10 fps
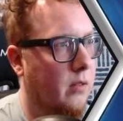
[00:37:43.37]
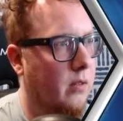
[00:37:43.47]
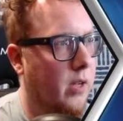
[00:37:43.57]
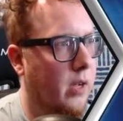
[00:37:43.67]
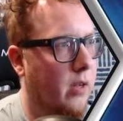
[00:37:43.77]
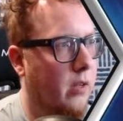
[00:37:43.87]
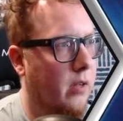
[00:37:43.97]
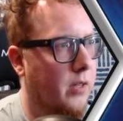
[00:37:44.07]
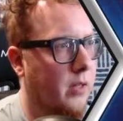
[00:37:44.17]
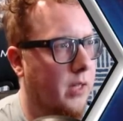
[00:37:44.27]
Okay,
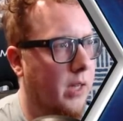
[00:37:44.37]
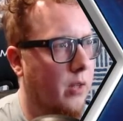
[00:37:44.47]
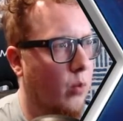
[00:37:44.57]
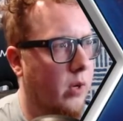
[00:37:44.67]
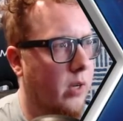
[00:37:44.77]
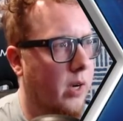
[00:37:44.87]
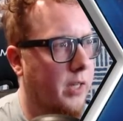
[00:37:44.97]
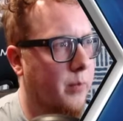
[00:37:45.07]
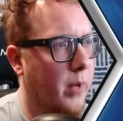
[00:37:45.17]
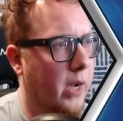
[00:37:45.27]
it's gonna take the 1
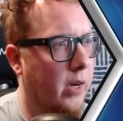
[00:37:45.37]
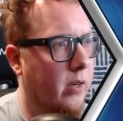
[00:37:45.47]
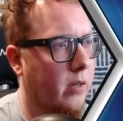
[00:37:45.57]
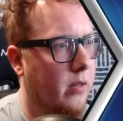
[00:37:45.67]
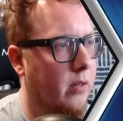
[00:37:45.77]
cost back.